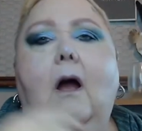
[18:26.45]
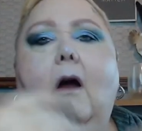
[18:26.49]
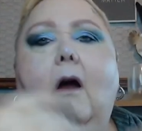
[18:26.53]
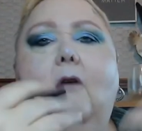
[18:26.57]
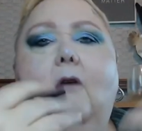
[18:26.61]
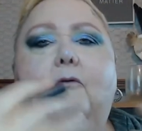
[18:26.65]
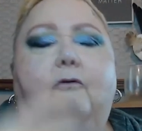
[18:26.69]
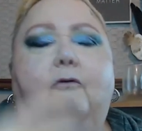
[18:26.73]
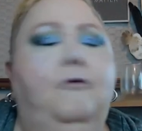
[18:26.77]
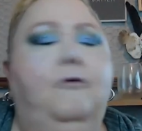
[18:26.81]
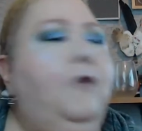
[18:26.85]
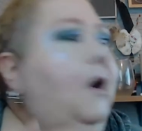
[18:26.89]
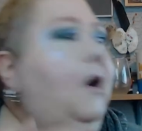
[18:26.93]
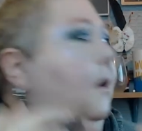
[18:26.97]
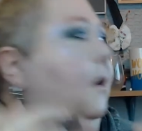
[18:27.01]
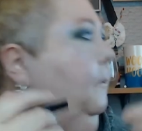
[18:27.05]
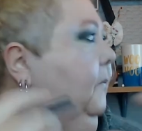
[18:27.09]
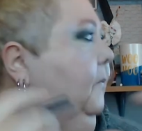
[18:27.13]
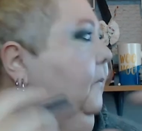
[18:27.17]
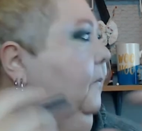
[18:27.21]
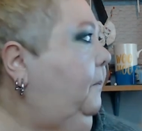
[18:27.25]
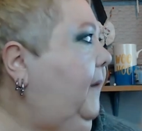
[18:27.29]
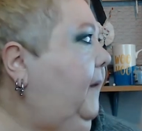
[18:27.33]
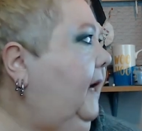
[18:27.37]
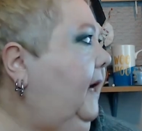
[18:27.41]
from
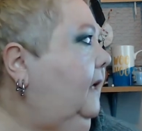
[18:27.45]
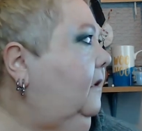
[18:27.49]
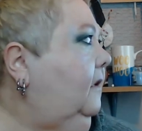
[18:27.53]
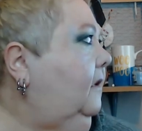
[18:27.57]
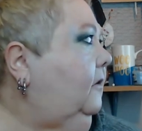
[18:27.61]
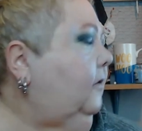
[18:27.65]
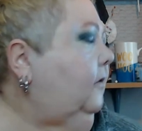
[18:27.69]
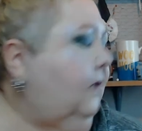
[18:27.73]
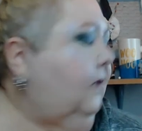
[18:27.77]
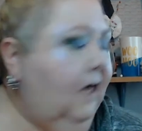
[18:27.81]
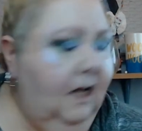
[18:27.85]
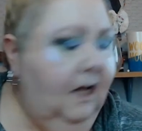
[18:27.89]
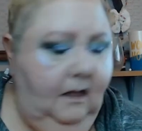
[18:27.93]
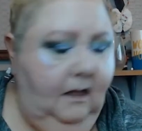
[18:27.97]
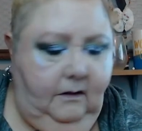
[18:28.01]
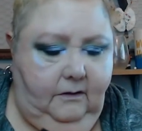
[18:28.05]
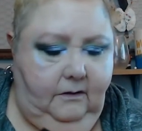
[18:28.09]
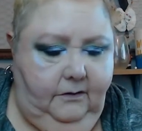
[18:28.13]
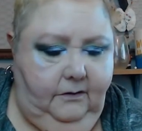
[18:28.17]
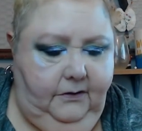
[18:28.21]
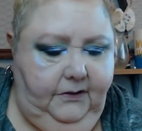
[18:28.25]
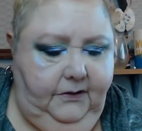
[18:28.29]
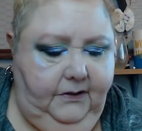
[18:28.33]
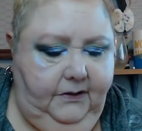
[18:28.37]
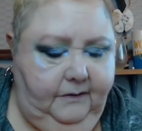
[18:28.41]
the paler
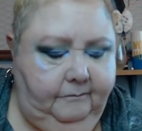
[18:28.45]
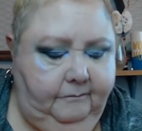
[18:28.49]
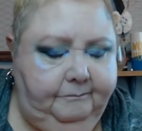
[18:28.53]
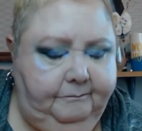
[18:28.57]
colors.